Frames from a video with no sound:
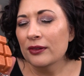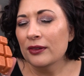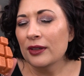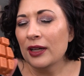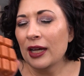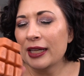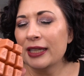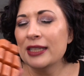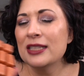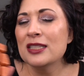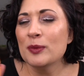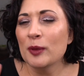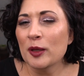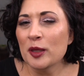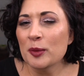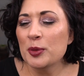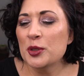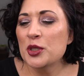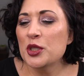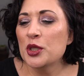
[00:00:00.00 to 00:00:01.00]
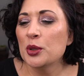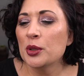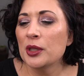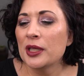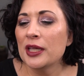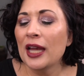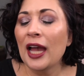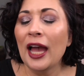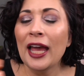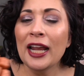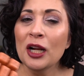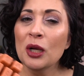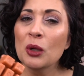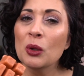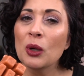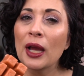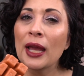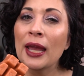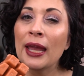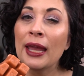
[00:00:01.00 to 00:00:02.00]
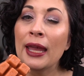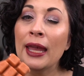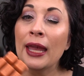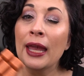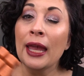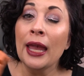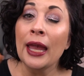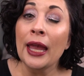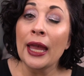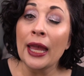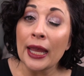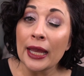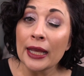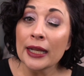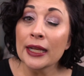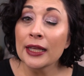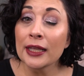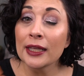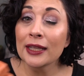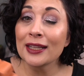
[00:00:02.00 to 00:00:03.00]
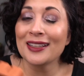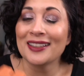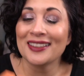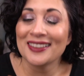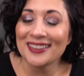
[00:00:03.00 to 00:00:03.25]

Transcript: I can smell the patchouli. I don't hate it.